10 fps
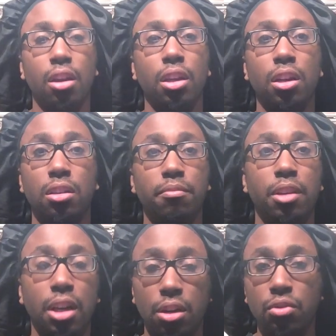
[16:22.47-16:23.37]
that doesn't
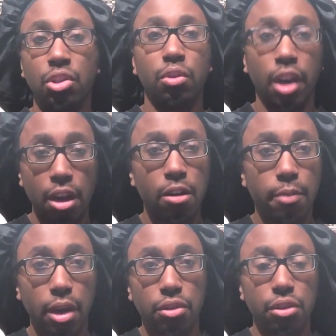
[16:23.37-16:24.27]
mean I don't still care
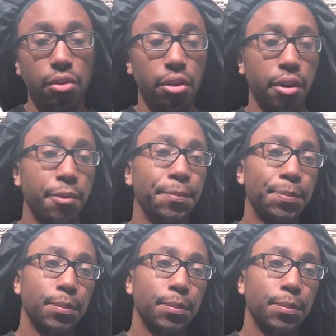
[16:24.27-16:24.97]
about you, you know?